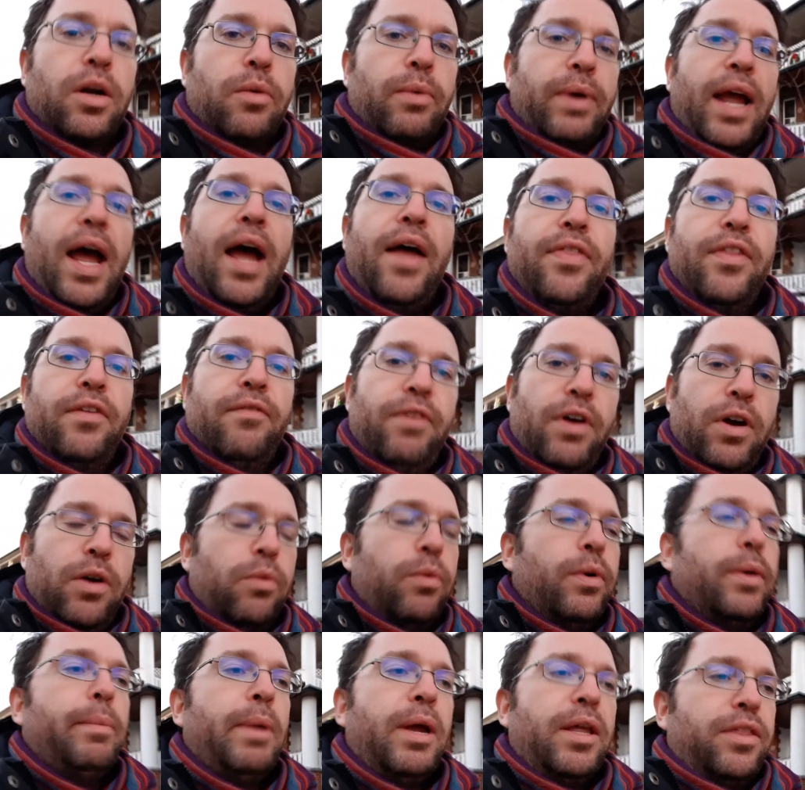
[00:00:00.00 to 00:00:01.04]
We had the vote,
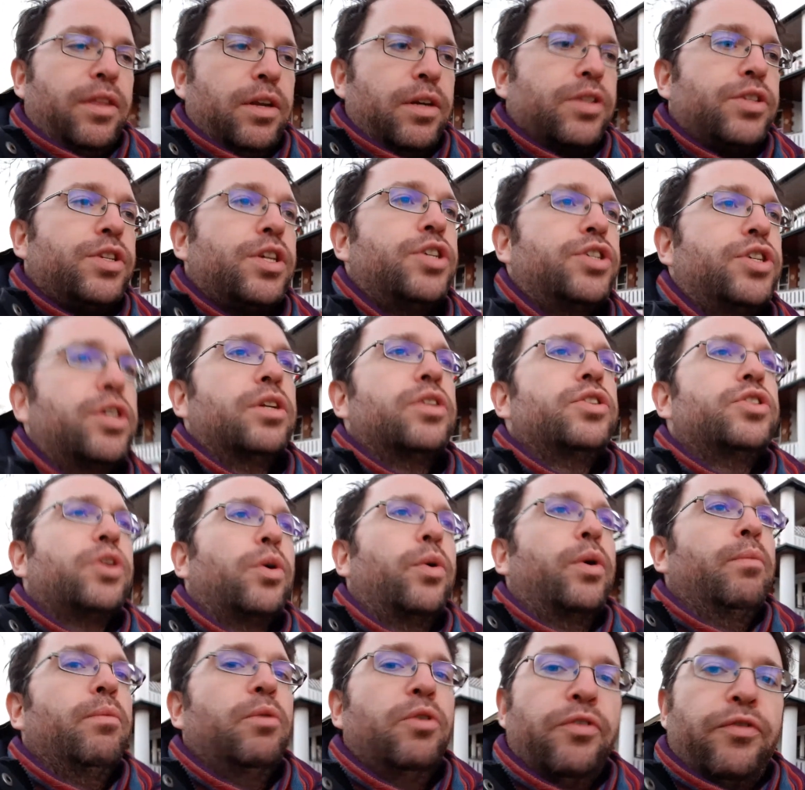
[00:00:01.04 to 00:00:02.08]
we made the decision, so
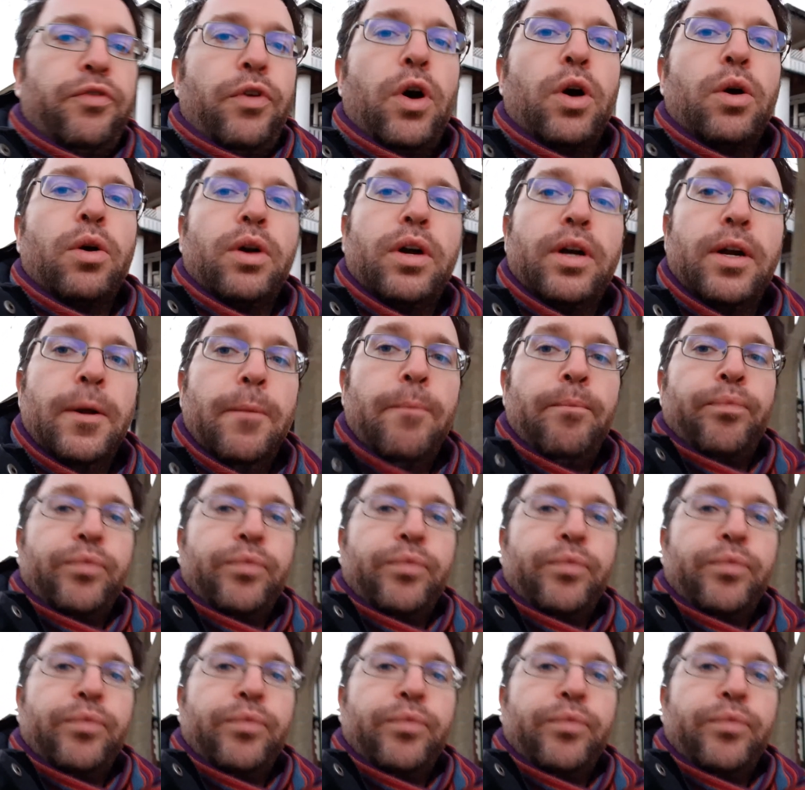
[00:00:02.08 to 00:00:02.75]
we move forward